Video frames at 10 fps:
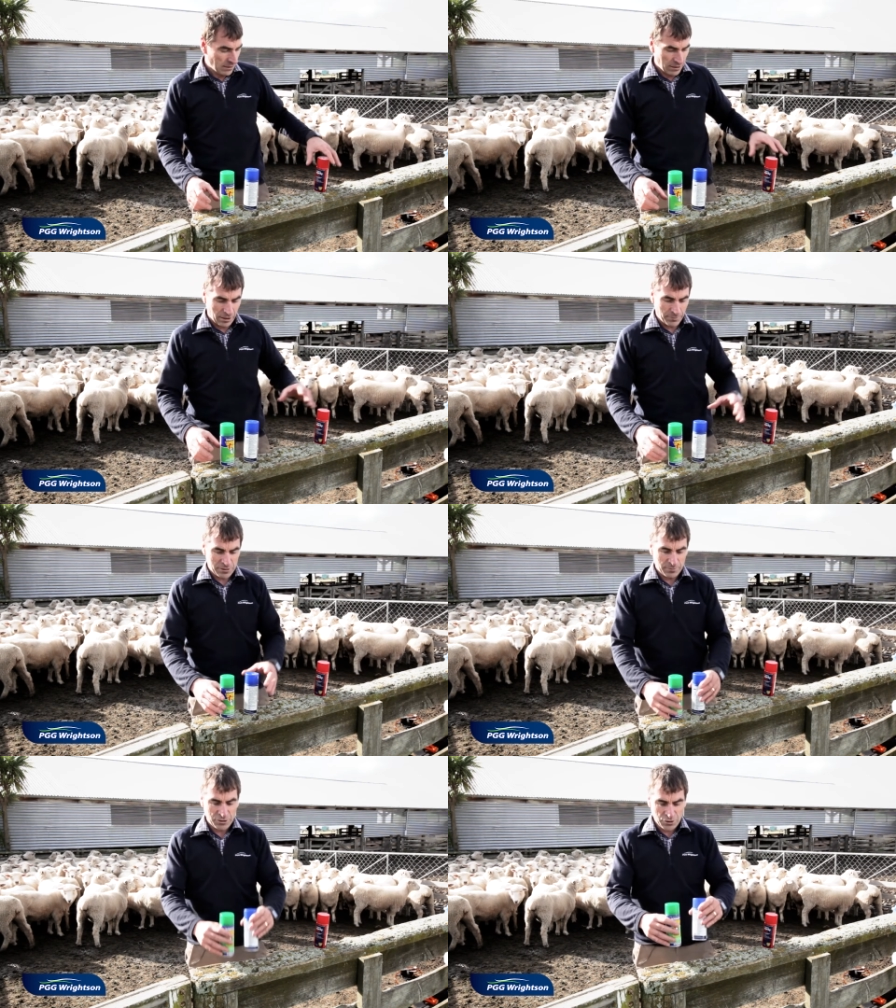I'm
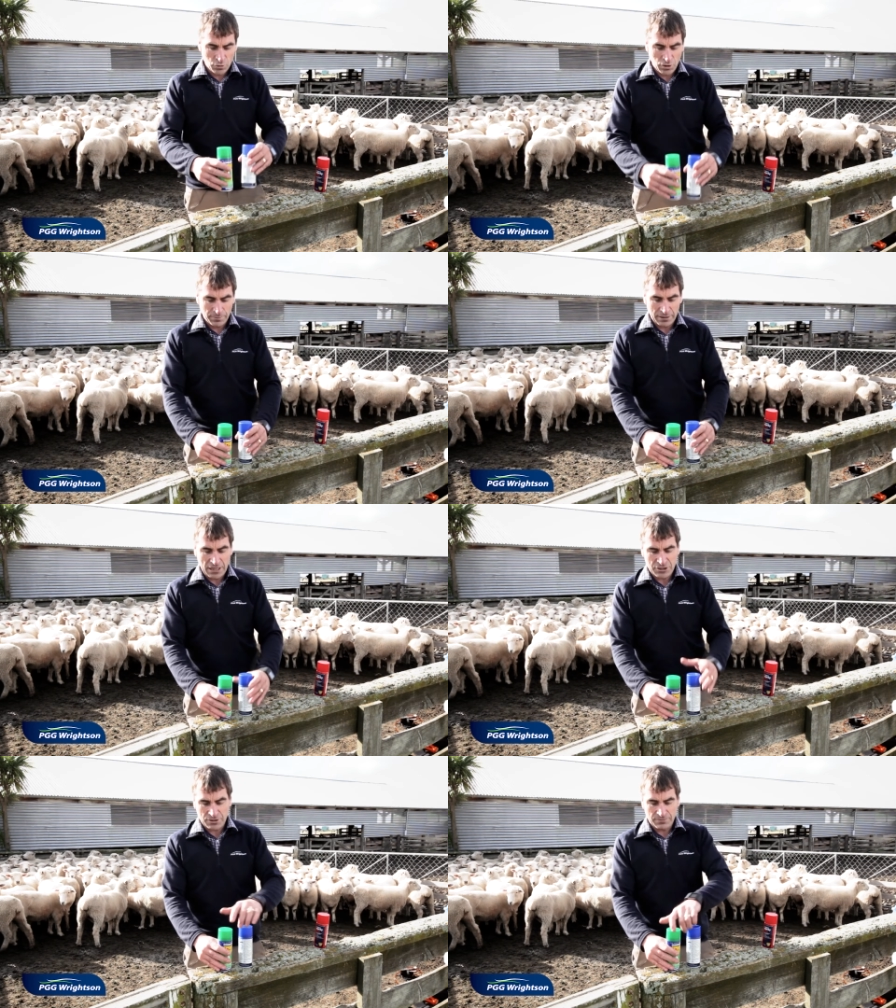using my dual
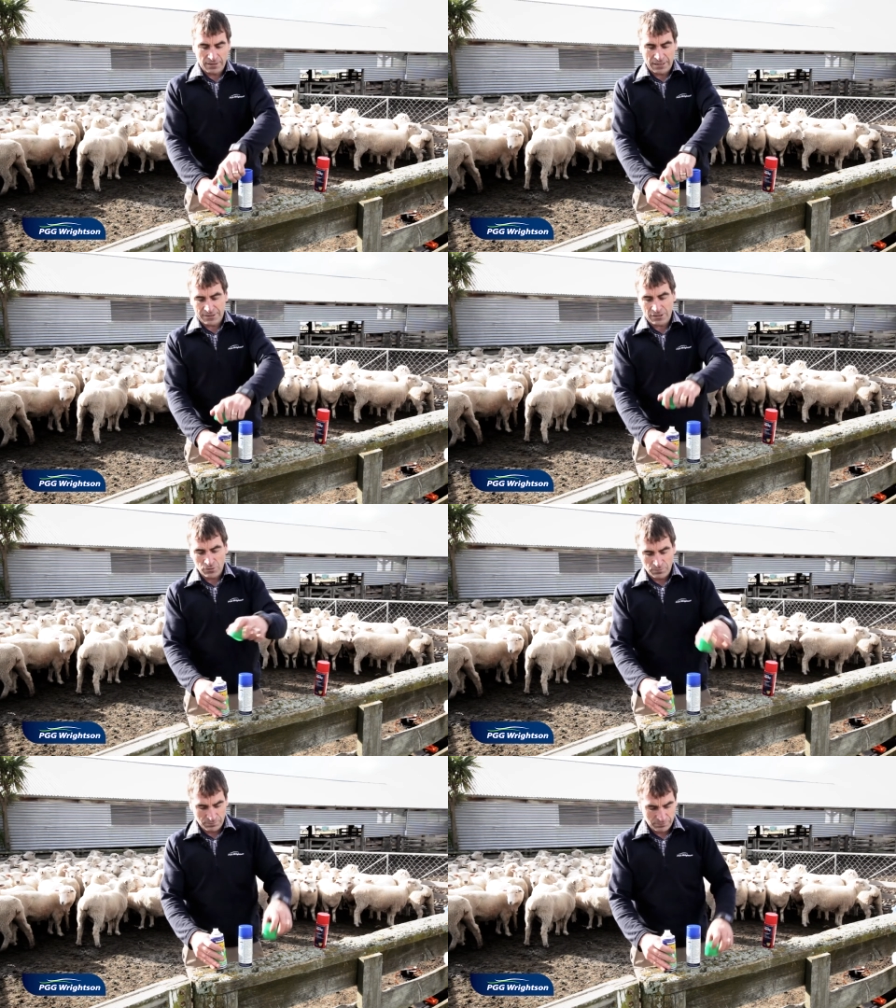combination
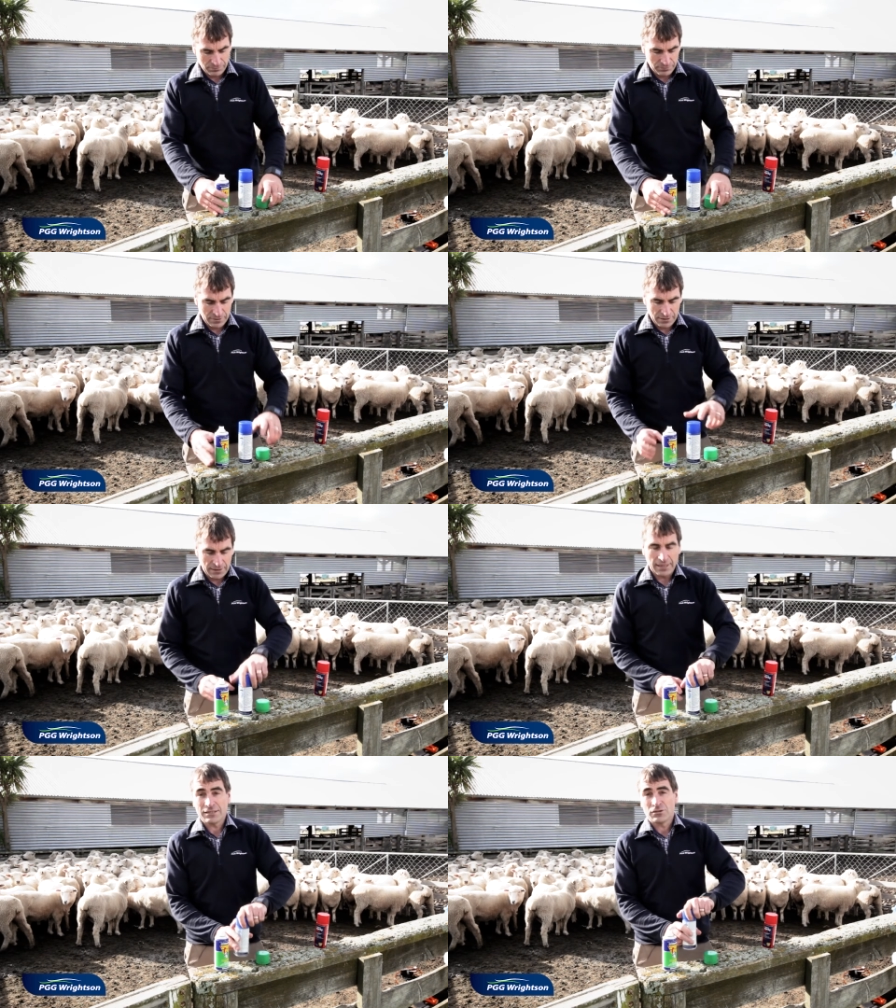until
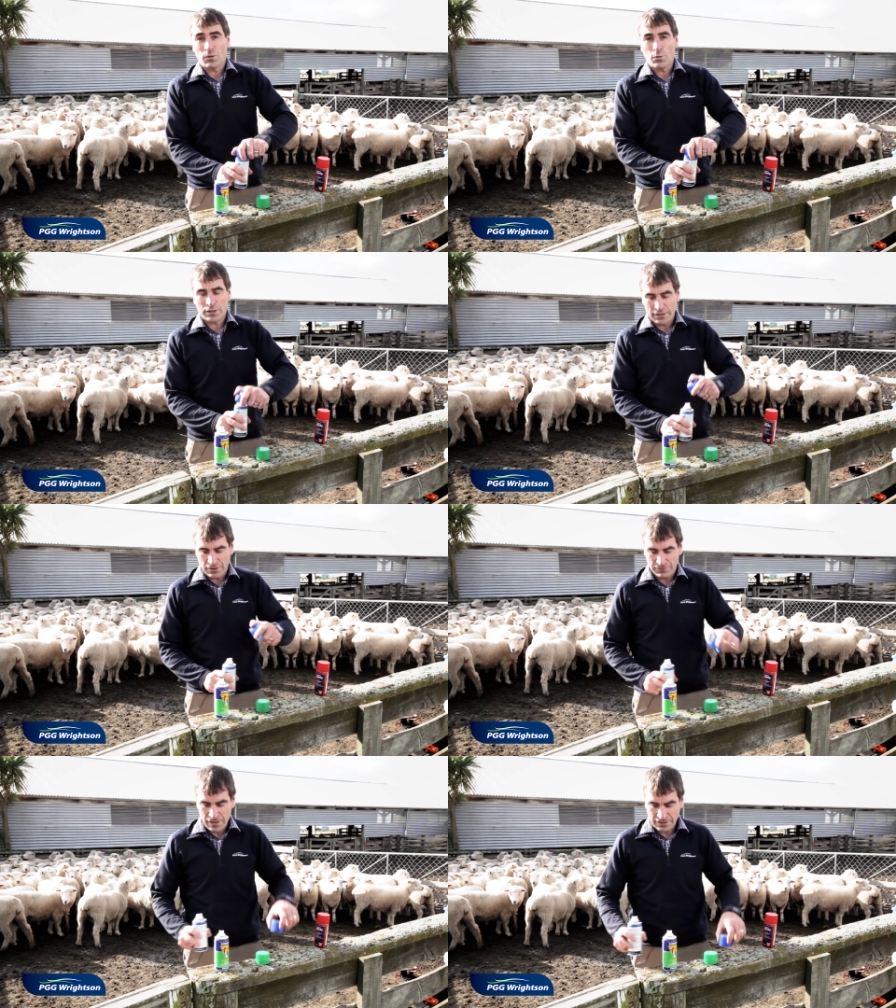it's not working that
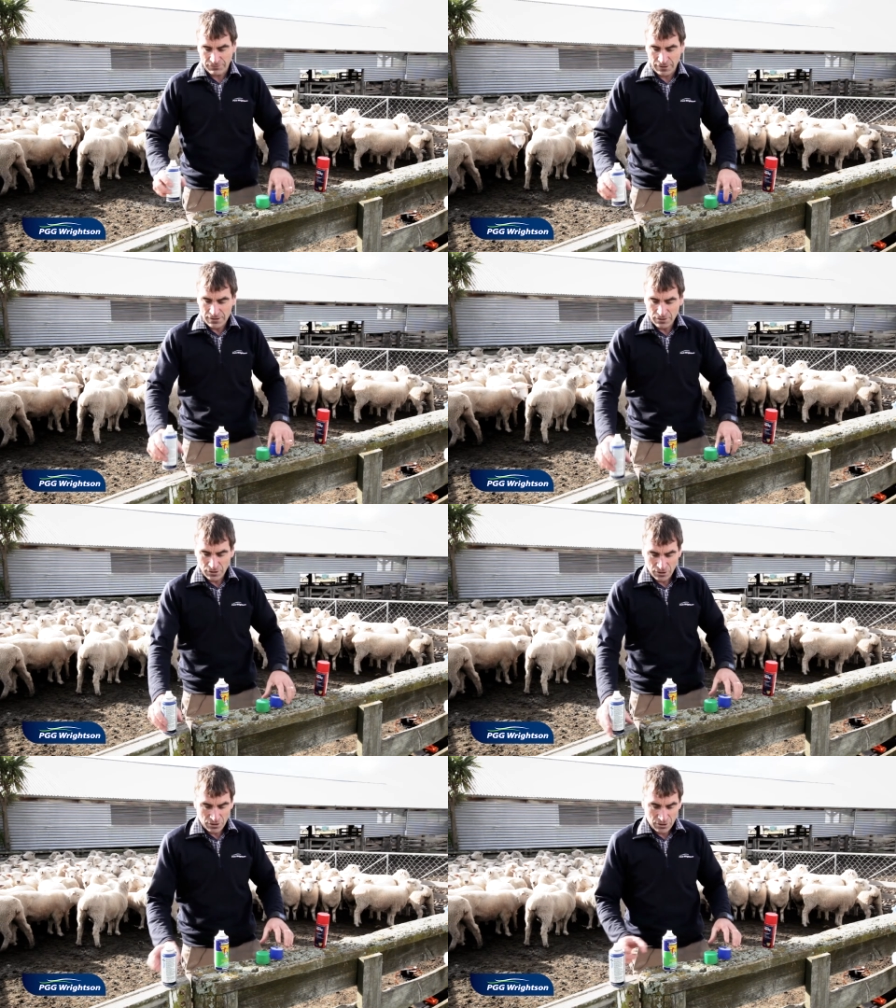effectively,
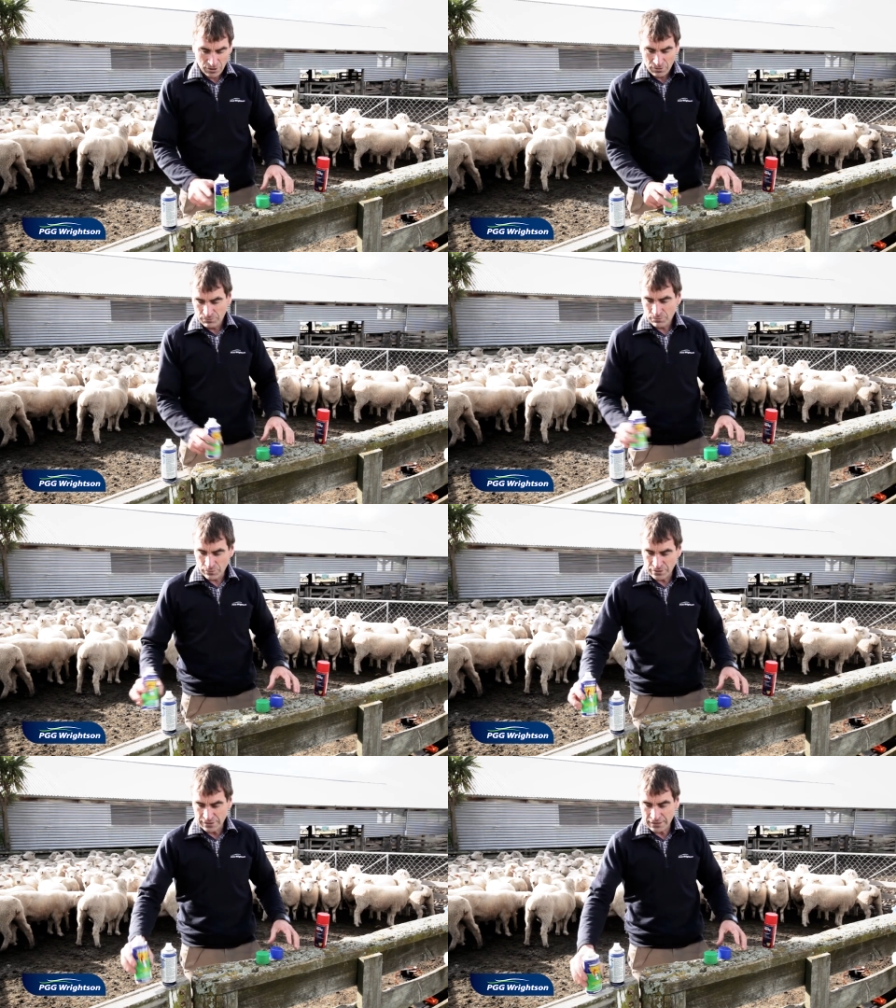
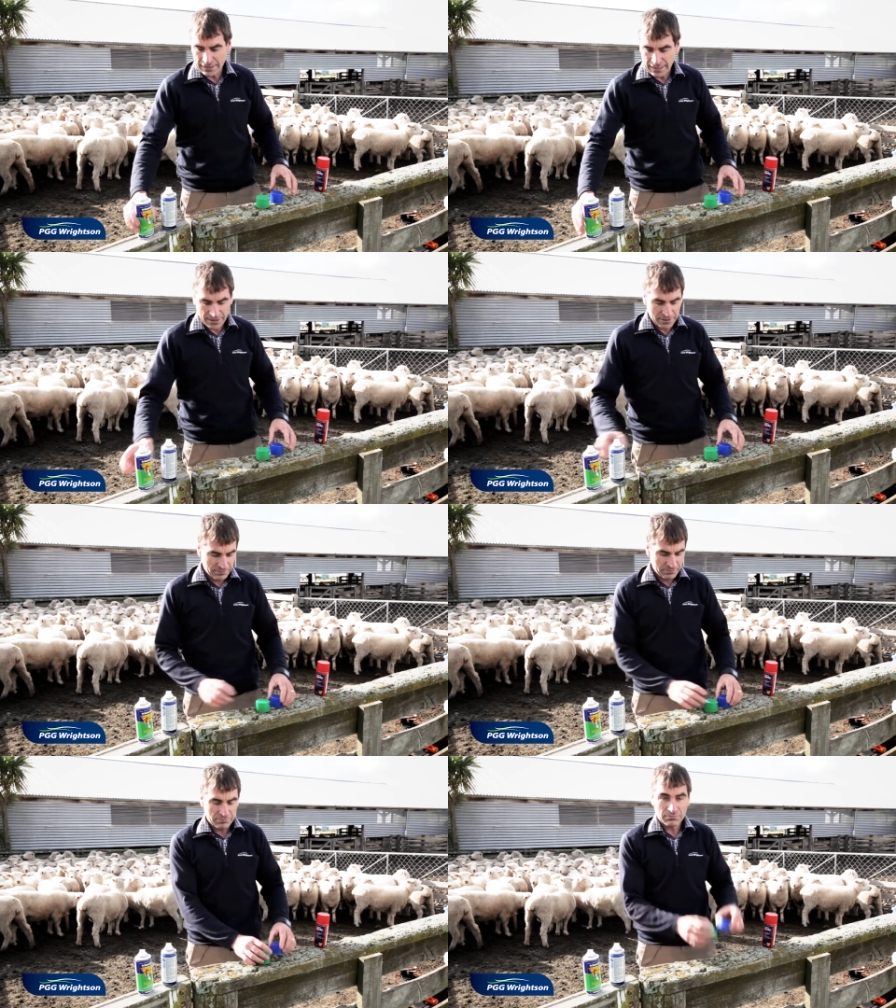which is indicated
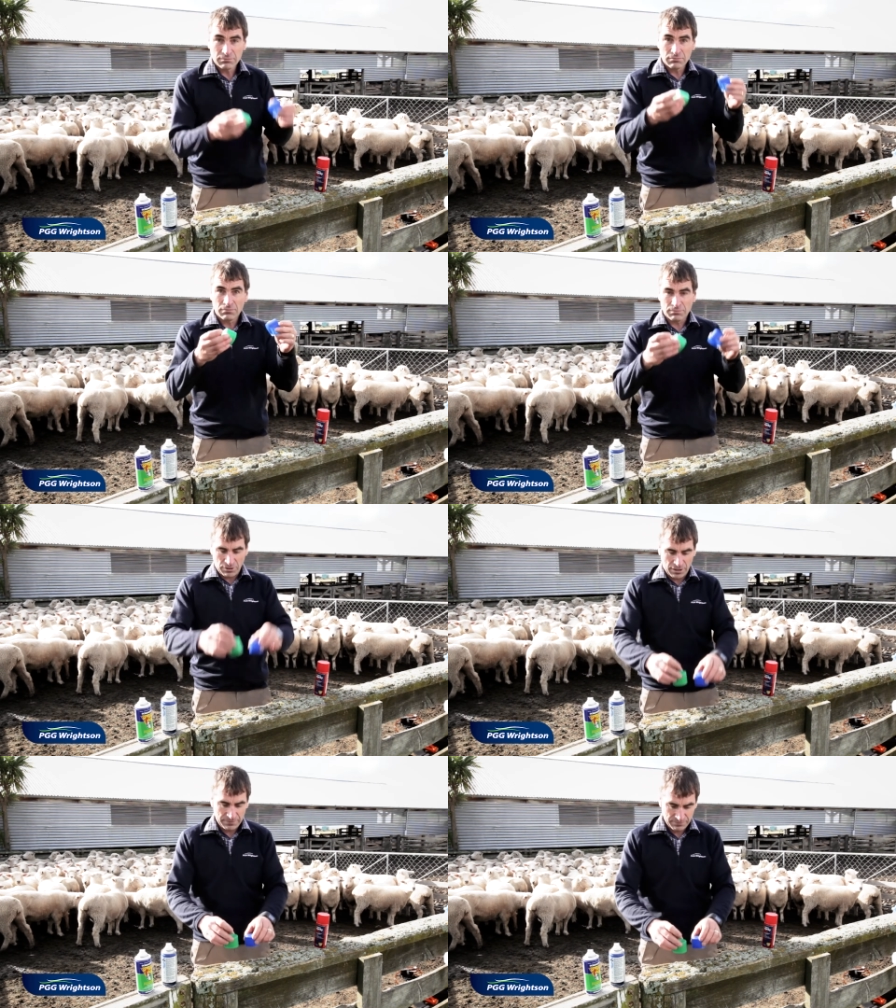
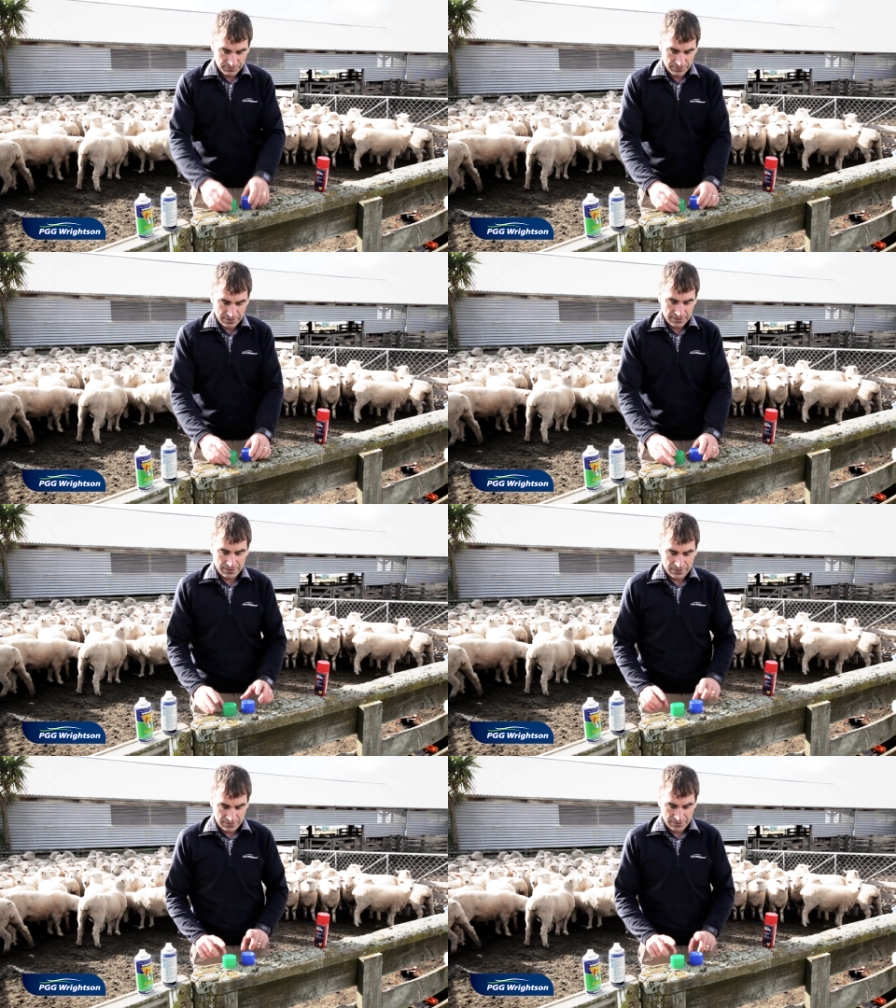by
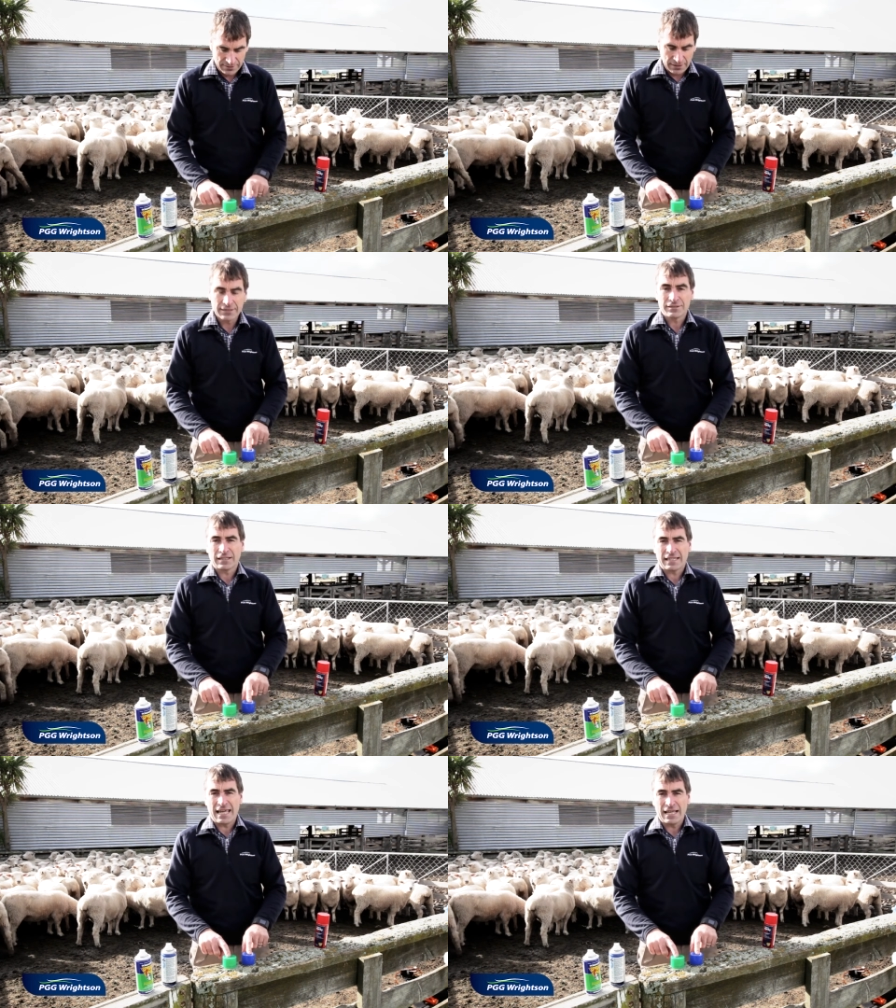the lids of the
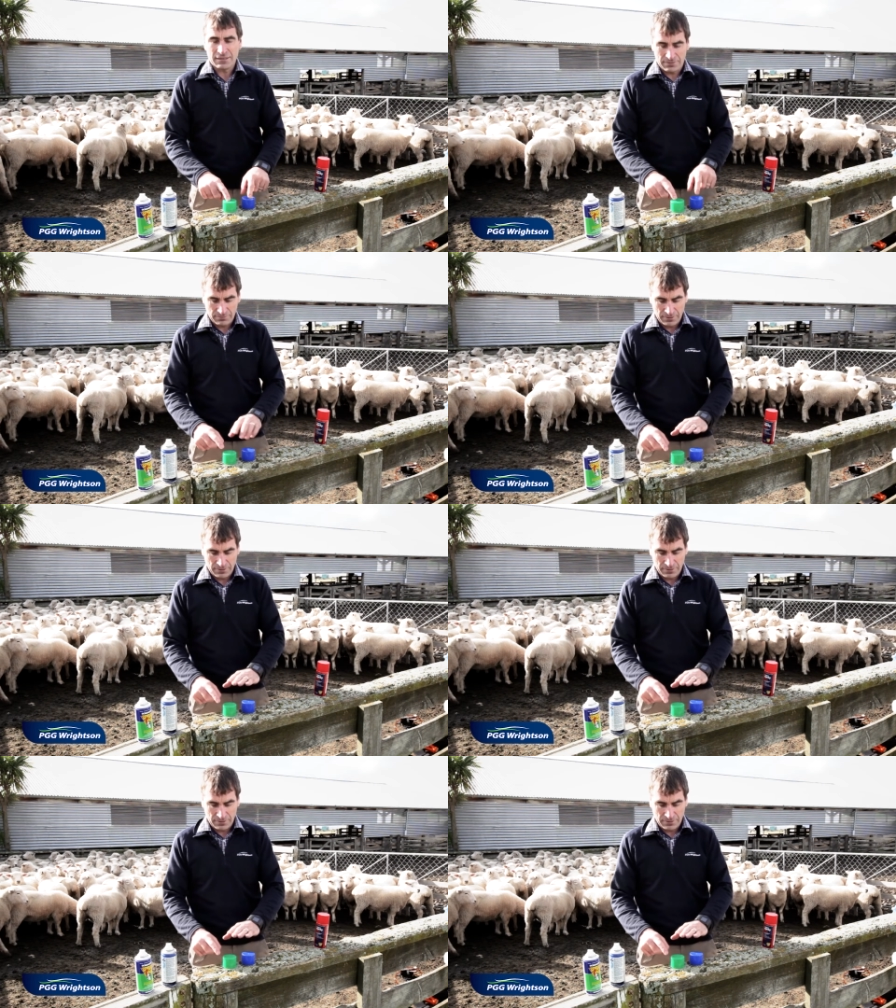cans.